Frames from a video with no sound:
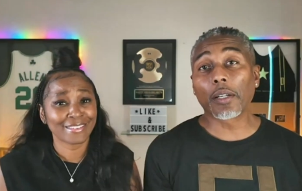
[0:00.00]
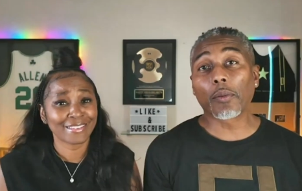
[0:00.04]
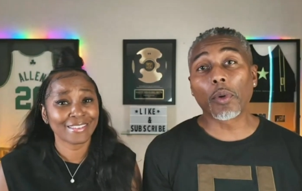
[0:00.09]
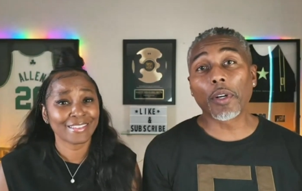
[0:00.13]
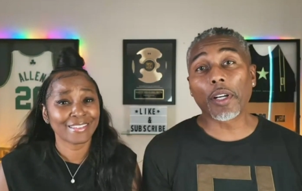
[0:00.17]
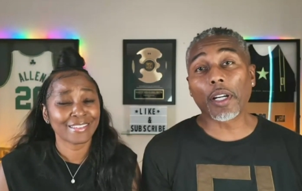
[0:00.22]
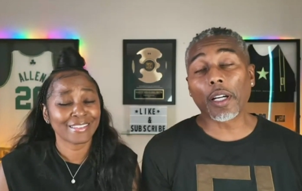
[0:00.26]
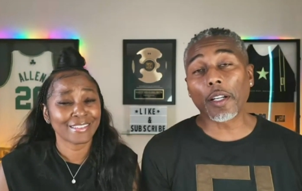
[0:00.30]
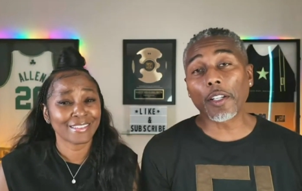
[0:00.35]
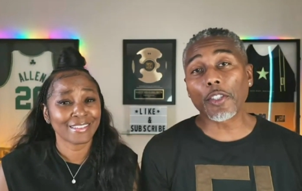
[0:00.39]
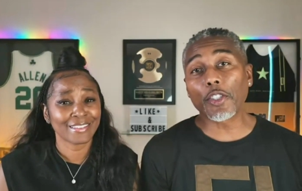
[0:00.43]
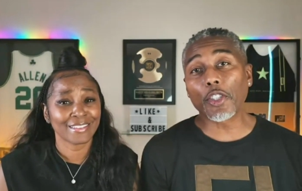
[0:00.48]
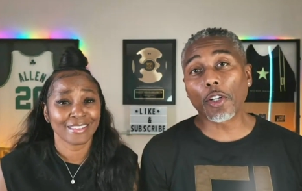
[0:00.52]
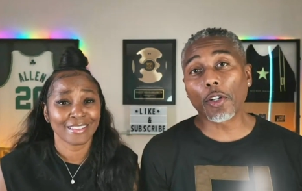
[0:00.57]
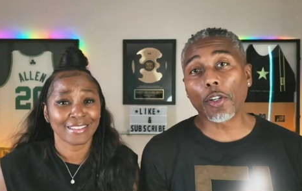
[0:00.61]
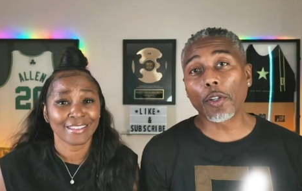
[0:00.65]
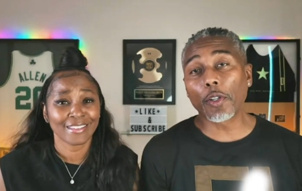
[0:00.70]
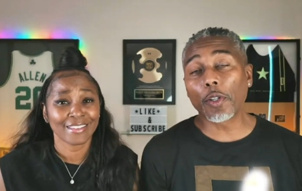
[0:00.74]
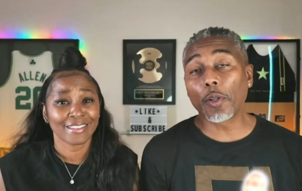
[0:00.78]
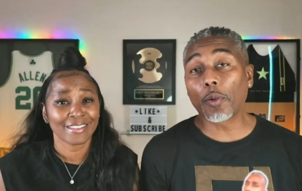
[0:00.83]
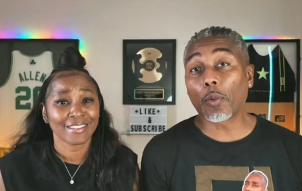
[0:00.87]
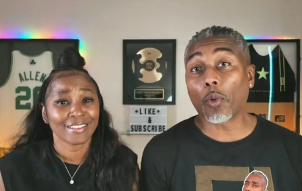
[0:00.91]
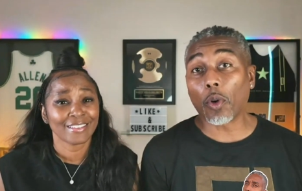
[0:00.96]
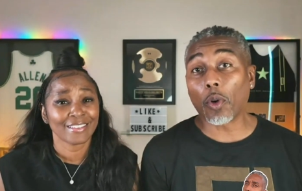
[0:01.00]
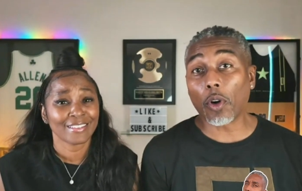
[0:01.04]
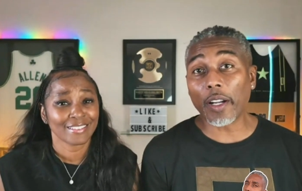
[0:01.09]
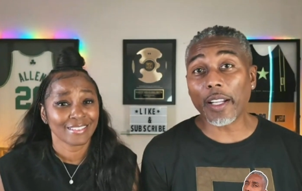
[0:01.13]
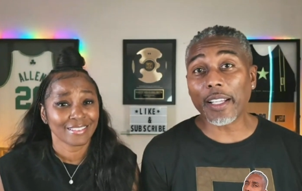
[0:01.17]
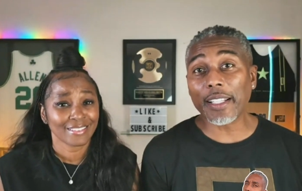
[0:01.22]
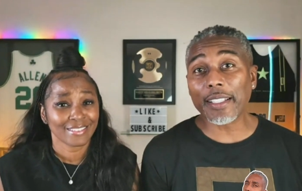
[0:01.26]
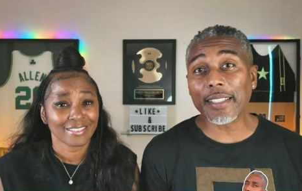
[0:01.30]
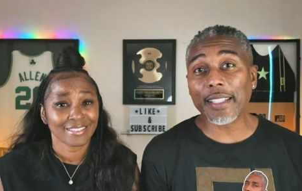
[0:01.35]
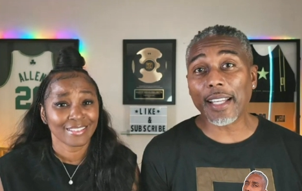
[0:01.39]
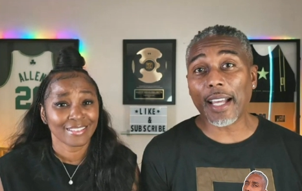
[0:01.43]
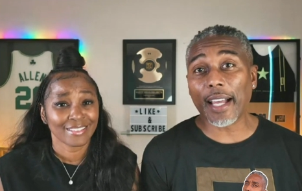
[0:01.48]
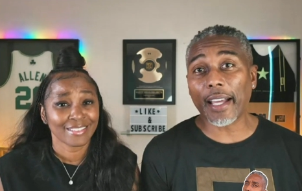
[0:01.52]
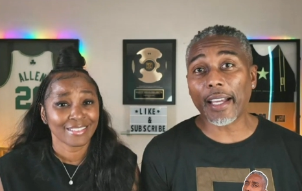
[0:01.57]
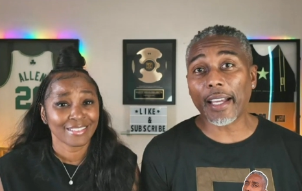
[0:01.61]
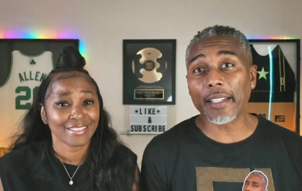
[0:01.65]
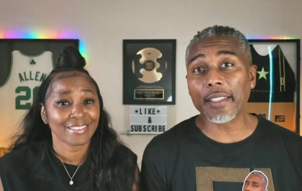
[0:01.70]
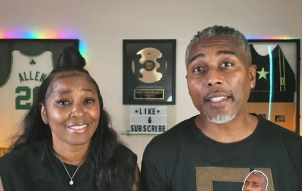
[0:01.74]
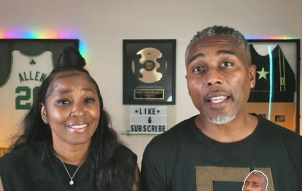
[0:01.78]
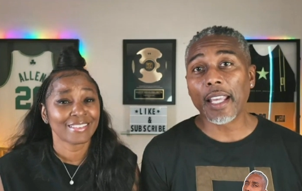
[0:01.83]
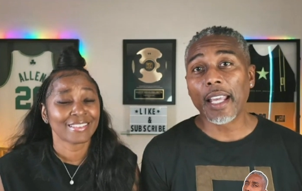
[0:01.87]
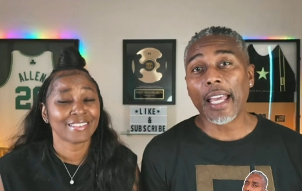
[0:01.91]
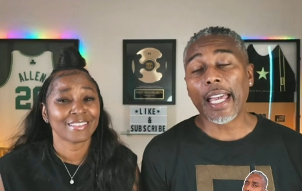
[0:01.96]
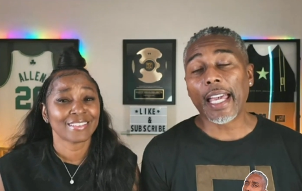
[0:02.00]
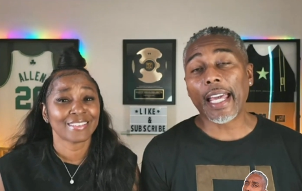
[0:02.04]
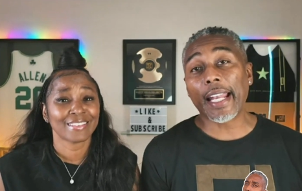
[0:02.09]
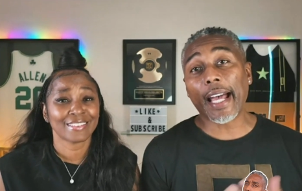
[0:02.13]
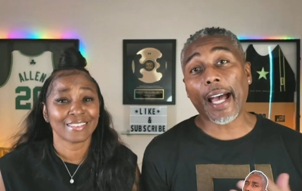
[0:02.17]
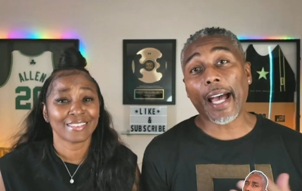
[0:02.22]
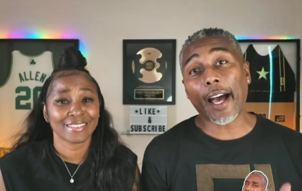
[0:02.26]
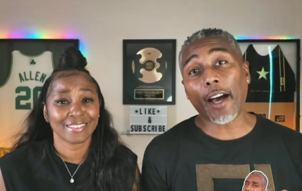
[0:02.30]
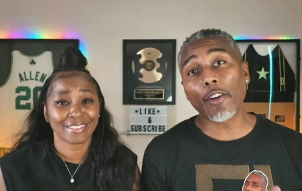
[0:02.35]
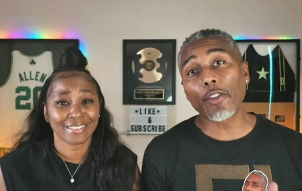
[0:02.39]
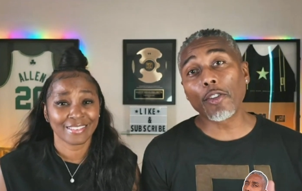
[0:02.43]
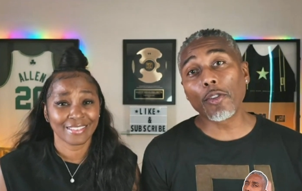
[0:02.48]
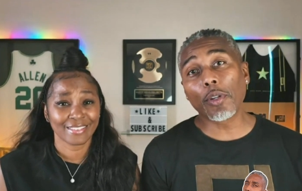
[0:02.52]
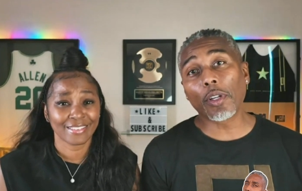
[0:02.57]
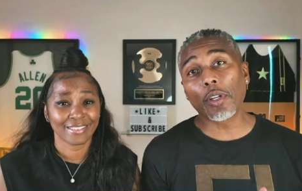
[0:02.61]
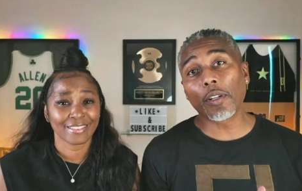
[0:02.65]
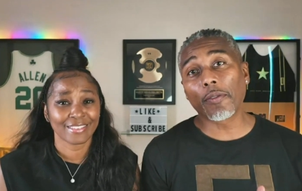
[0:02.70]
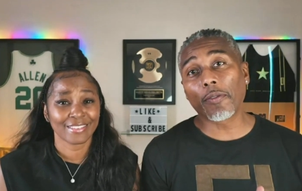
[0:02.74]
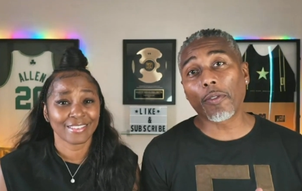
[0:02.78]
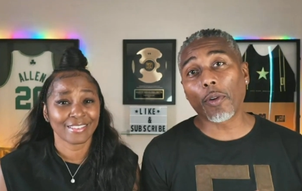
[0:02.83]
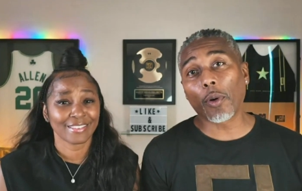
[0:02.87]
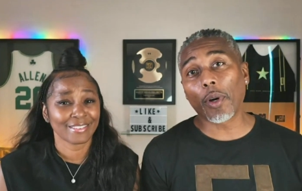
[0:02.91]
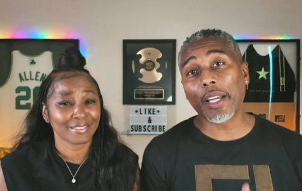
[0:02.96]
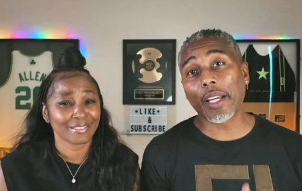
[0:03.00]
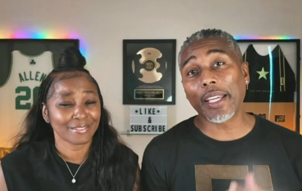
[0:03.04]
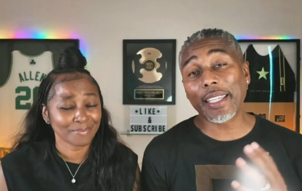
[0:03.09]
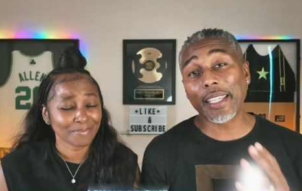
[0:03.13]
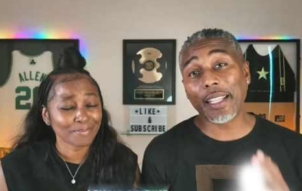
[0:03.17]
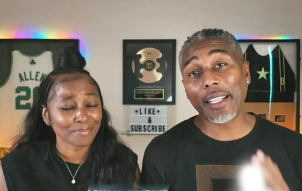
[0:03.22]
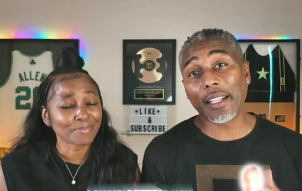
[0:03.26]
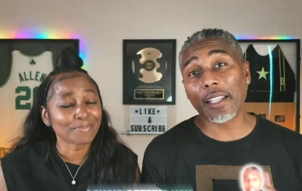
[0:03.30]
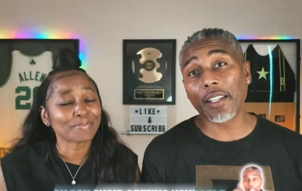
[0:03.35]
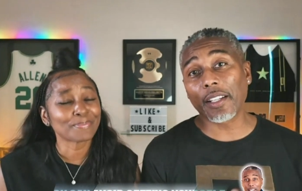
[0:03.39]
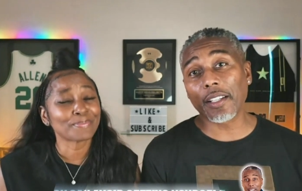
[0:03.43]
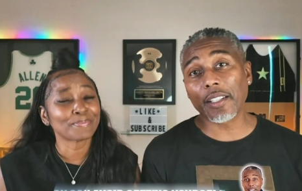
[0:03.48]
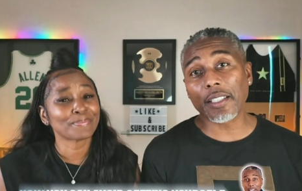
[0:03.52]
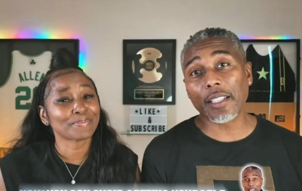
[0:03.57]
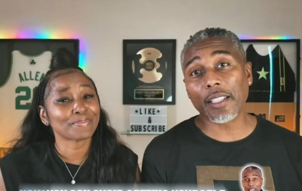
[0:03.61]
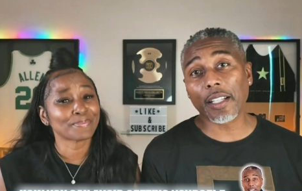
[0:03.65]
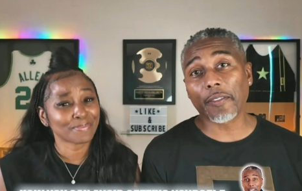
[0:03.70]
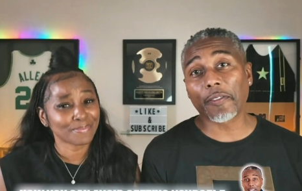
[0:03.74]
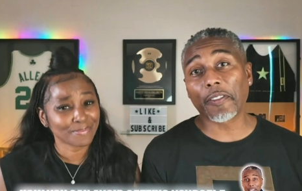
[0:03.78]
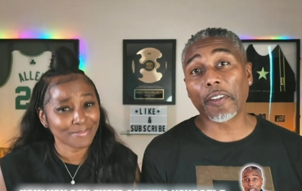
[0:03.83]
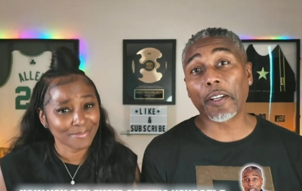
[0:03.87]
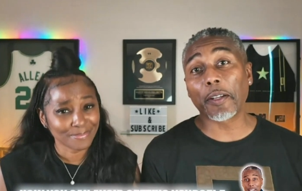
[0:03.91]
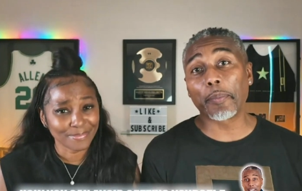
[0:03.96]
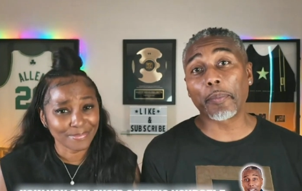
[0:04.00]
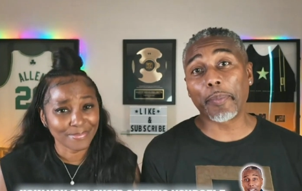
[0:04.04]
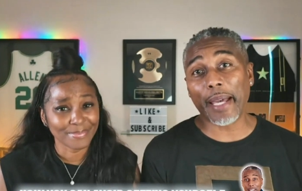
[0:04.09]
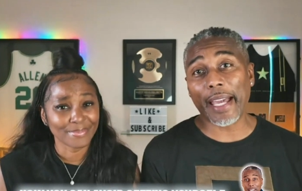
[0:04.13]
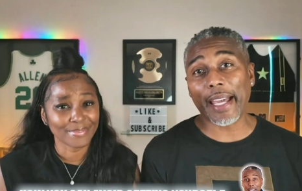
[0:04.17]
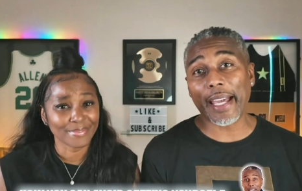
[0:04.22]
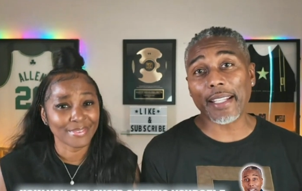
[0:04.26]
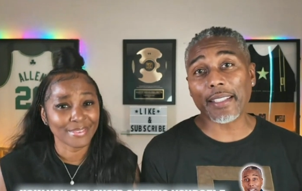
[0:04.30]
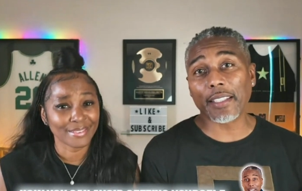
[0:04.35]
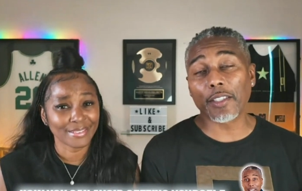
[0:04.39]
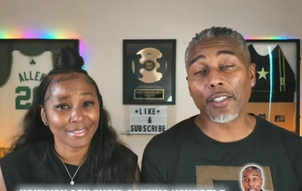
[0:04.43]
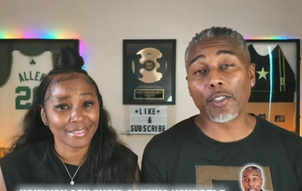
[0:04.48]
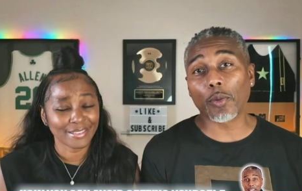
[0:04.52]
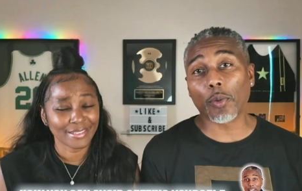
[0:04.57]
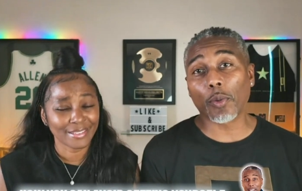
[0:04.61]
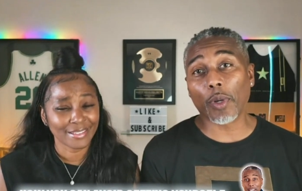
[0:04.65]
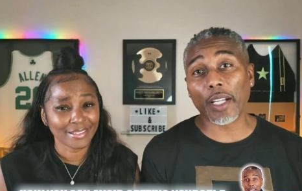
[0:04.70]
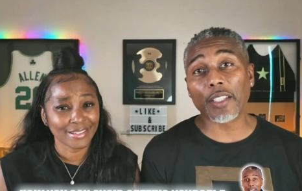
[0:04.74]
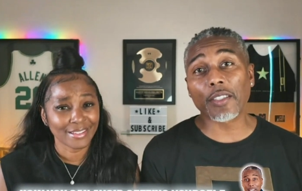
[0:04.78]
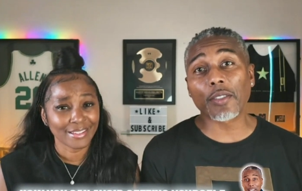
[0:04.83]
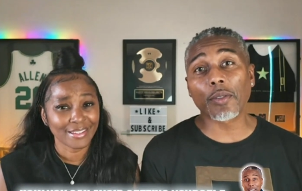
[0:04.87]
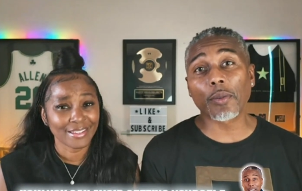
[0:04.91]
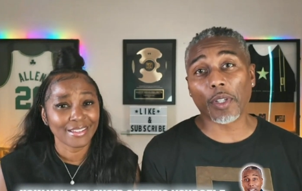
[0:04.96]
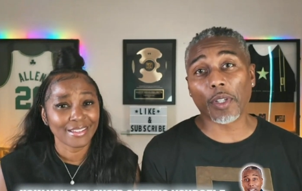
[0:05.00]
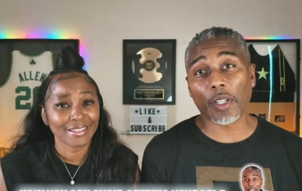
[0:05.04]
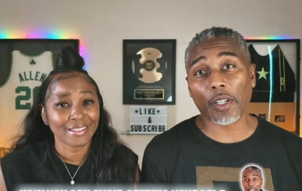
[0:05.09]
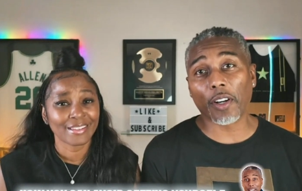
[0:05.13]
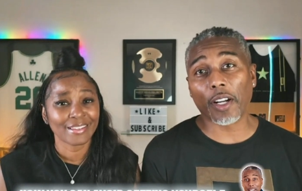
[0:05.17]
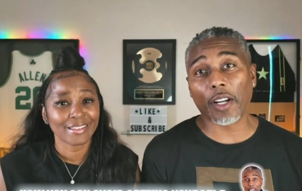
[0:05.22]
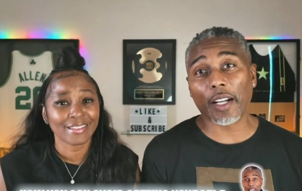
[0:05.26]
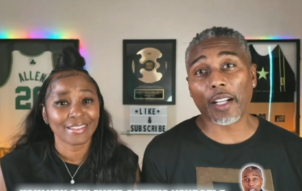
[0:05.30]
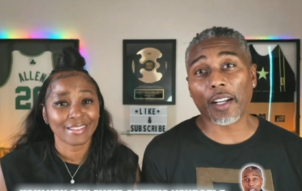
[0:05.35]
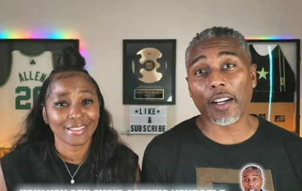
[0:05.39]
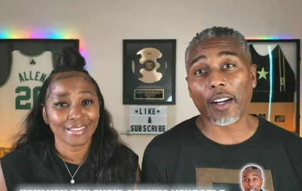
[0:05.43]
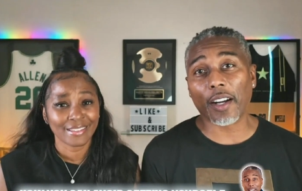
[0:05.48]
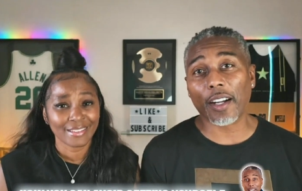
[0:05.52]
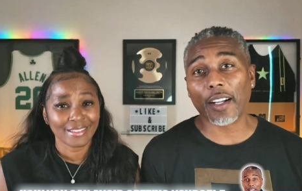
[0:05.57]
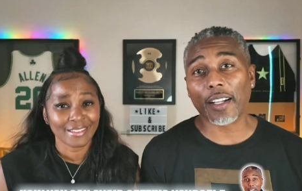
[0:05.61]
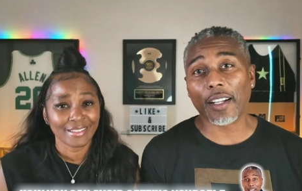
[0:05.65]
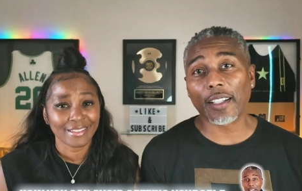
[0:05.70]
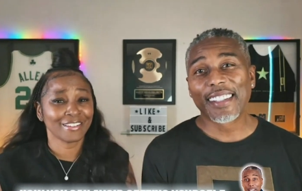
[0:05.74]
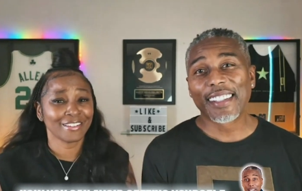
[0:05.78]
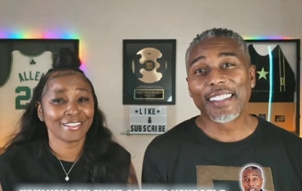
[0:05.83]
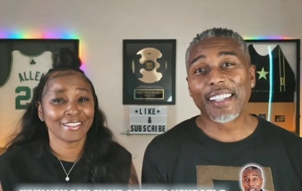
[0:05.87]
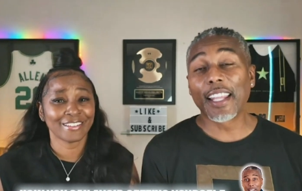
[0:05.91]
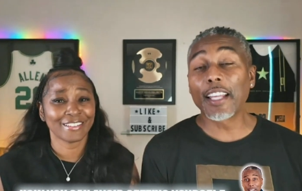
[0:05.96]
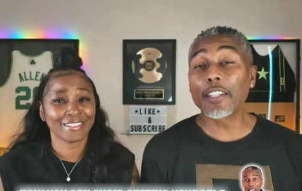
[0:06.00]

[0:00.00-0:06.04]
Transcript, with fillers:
Speaker 1: we're going to show you the warning signs and how you can avoid getting yourself in a bad situation with a credit card.